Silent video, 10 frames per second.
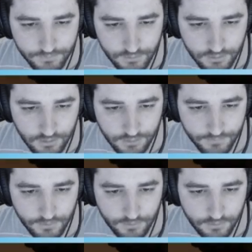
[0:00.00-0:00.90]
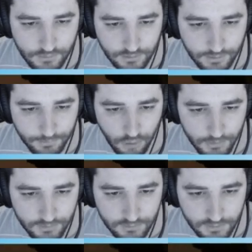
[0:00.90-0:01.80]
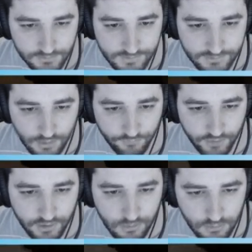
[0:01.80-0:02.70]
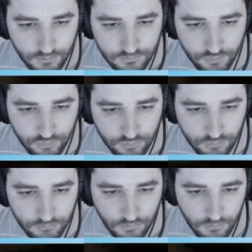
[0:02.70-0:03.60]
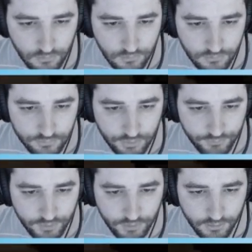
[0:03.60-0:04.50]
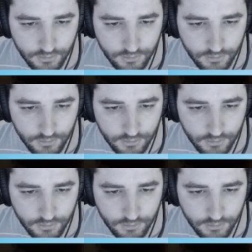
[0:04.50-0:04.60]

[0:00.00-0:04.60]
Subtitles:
and then you can keep coming. This is an off angle, so you should strafe here,